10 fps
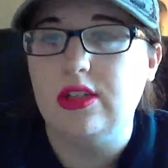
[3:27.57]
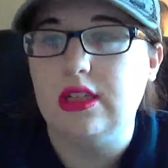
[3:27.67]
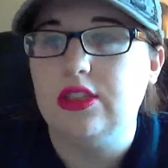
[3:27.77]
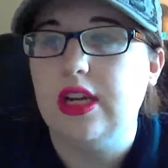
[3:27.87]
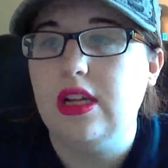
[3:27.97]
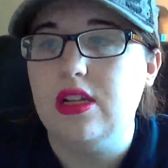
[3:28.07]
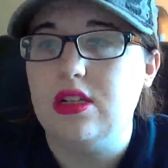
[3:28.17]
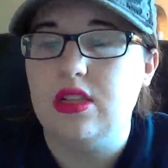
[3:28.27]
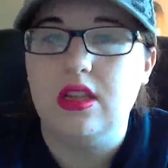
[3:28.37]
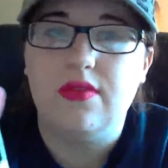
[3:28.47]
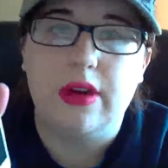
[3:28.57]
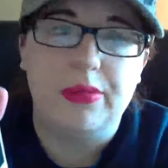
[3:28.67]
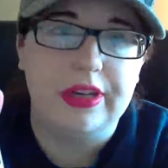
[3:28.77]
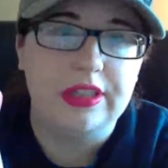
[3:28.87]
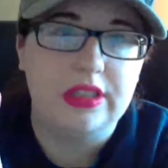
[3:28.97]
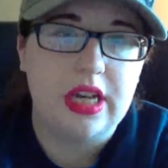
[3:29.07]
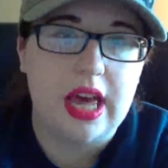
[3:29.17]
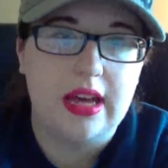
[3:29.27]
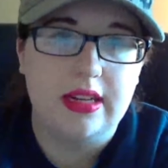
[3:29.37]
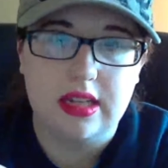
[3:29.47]
change the vibration. I
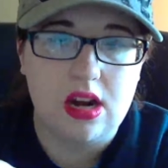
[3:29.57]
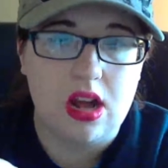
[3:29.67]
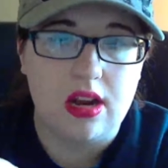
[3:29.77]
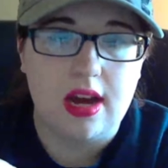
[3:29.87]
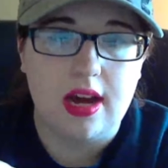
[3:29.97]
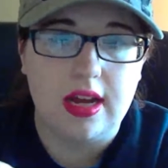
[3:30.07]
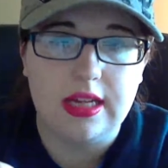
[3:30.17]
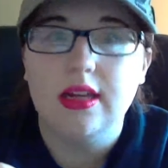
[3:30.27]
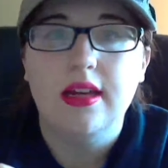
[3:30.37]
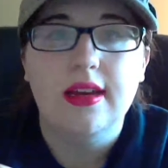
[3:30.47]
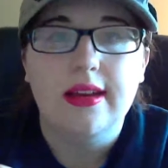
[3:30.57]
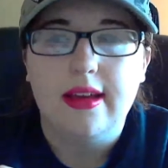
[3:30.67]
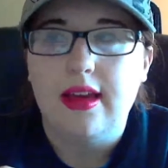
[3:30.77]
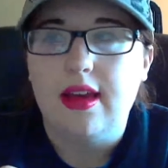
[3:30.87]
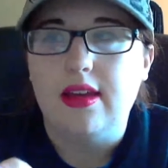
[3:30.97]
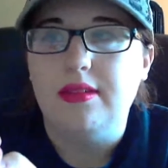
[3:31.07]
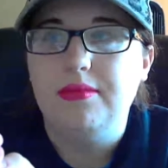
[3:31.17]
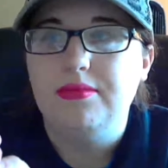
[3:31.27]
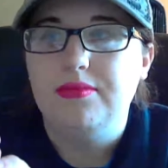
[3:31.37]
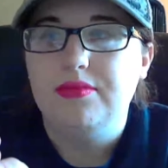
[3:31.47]
had it set it on high,
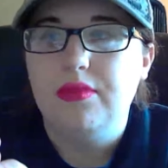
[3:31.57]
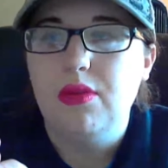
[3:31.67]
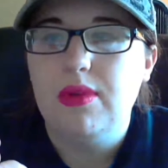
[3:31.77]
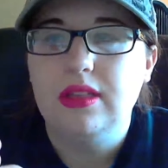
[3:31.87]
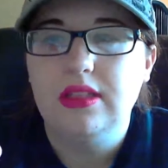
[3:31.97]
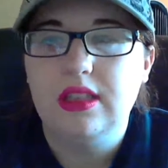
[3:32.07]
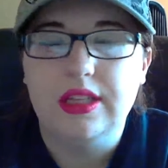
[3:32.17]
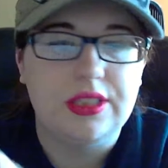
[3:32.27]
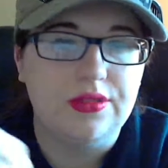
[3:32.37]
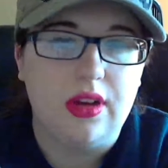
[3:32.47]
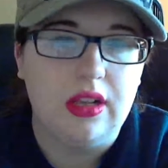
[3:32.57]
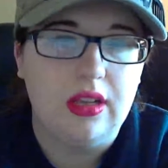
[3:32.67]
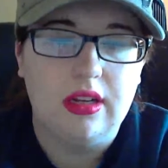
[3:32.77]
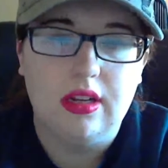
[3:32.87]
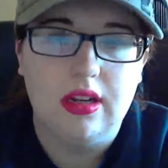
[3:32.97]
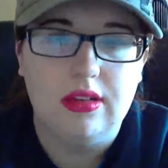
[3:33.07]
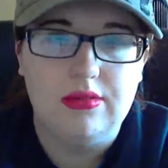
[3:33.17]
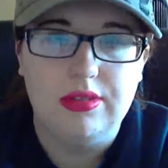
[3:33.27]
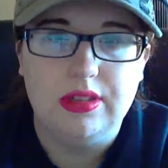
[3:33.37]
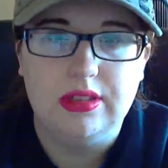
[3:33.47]
and it wasn't like too violent. It
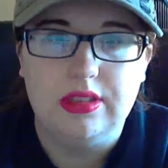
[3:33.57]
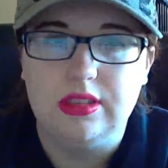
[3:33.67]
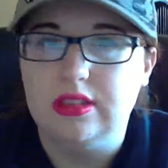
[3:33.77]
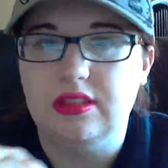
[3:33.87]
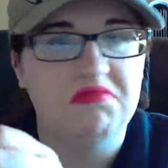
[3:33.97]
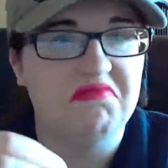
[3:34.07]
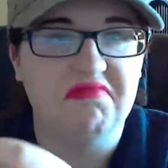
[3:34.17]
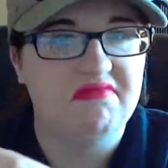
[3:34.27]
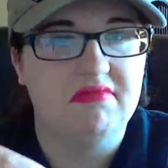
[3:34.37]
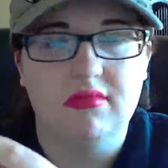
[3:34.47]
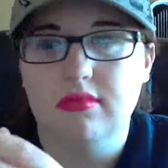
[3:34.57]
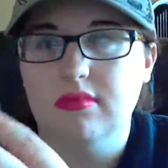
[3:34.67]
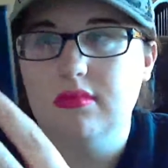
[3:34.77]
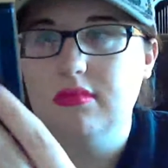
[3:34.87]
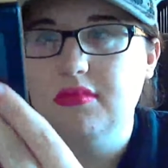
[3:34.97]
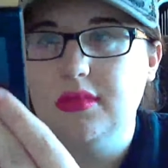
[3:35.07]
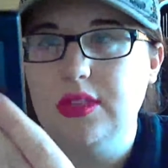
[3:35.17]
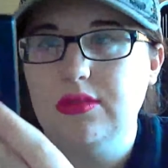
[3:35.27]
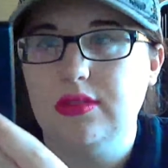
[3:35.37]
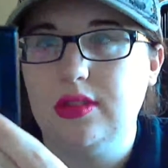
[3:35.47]
was just,
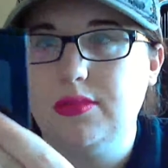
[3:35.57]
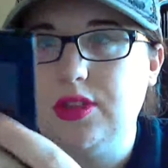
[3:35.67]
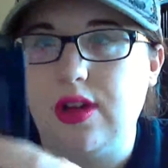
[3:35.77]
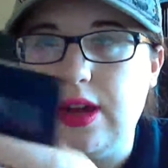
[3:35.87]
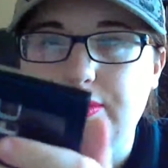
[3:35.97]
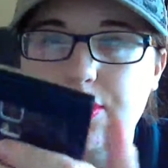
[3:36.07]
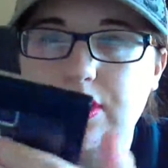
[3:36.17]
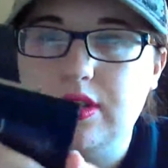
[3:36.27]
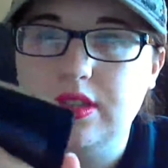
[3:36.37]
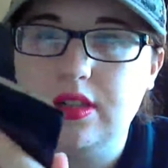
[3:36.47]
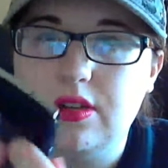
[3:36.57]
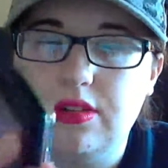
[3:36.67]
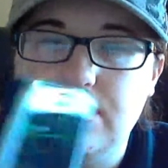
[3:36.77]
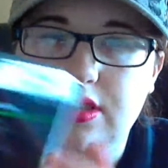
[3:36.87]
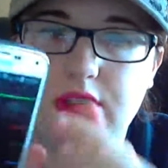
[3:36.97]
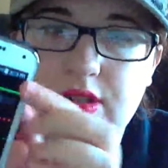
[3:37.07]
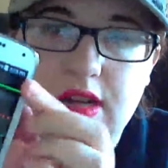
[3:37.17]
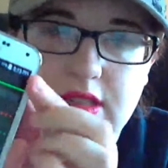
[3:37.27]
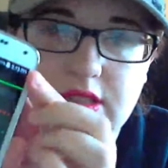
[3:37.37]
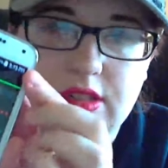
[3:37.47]
it was okay. You can also, there's a do
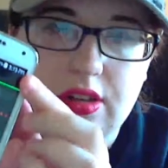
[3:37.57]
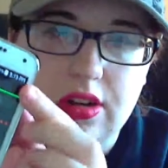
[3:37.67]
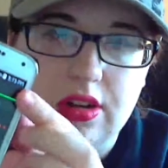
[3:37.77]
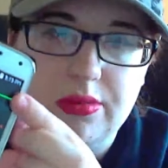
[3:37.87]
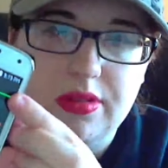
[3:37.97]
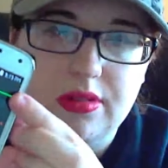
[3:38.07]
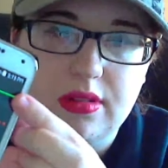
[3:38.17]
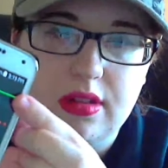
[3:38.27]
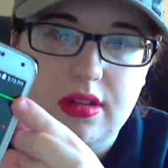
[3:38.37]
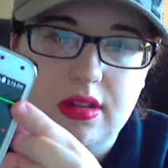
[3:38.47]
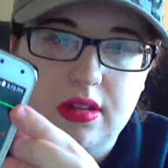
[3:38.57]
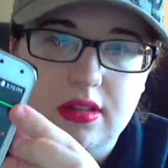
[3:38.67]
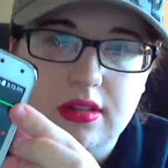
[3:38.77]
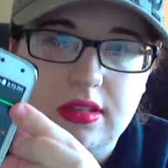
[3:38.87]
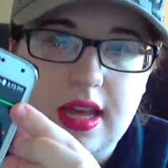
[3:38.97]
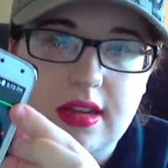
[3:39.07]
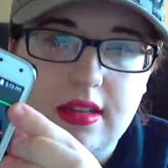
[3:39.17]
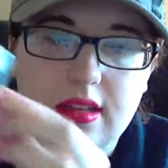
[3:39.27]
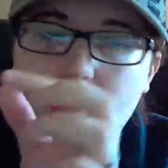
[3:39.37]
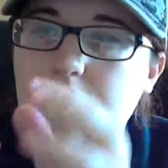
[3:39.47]
not disturb
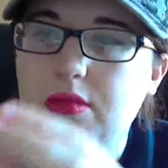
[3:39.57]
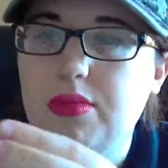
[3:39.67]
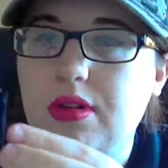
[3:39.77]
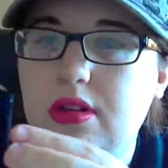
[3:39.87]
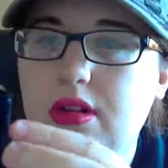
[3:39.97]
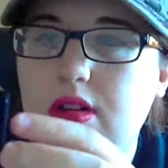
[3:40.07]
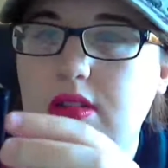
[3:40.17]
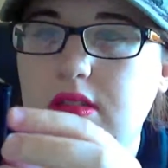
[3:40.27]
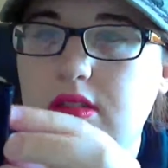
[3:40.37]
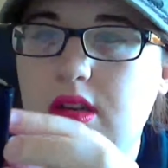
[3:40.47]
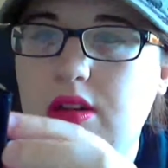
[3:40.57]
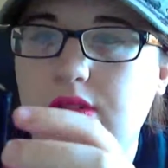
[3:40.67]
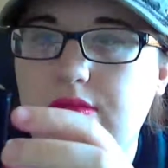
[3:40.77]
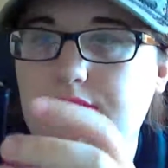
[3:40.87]
setting that you can put it on, so